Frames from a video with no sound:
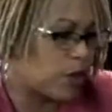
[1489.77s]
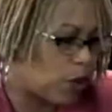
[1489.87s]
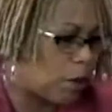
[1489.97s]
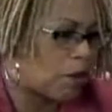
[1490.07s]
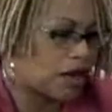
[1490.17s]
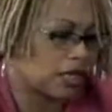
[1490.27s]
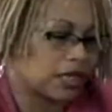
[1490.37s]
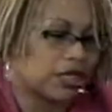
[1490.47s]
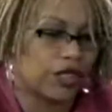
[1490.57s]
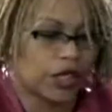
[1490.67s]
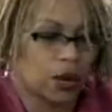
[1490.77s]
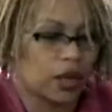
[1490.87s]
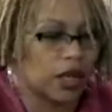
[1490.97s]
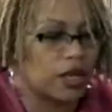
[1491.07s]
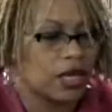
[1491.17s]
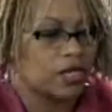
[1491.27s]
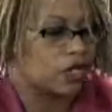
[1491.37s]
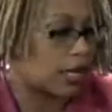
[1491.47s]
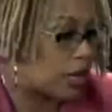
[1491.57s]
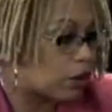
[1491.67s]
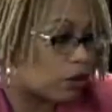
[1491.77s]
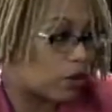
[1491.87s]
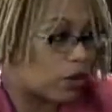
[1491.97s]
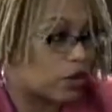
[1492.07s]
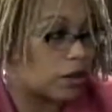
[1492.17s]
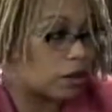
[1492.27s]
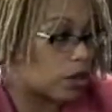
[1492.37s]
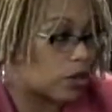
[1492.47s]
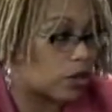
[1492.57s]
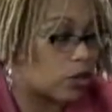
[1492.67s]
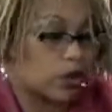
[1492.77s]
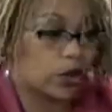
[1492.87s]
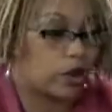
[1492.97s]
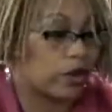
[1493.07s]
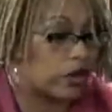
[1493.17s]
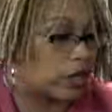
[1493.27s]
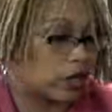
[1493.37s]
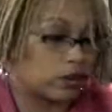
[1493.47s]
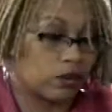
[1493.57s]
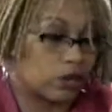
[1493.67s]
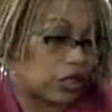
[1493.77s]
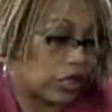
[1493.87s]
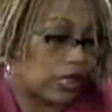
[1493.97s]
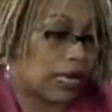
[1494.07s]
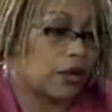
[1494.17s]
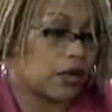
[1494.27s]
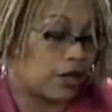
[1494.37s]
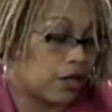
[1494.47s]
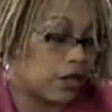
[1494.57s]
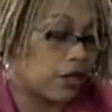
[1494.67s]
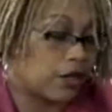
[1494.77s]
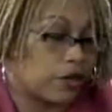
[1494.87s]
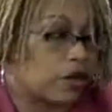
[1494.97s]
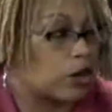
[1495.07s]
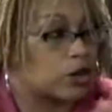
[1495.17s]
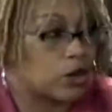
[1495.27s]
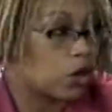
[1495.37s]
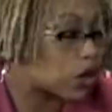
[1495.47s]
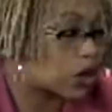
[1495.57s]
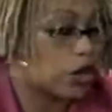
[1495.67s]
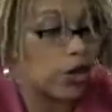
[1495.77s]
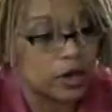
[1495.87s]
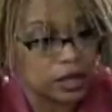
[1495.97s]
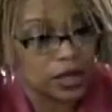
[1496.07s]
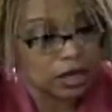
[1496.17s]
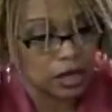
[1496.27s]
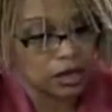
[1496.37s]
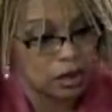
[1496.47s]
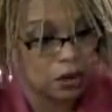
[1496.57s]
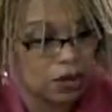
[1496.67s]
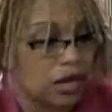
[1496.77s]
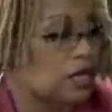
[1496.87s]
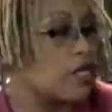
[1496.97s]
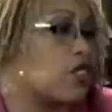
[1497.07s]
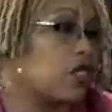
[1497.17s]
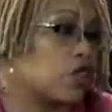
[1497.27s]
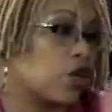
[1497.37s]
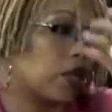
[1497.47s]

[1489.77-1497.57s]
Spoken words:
doing products, I said, you know what, check out Dawn, the Pooka store, you know, check it out, and then, you know, you can go and talk to her and just see some of the things that she's doing.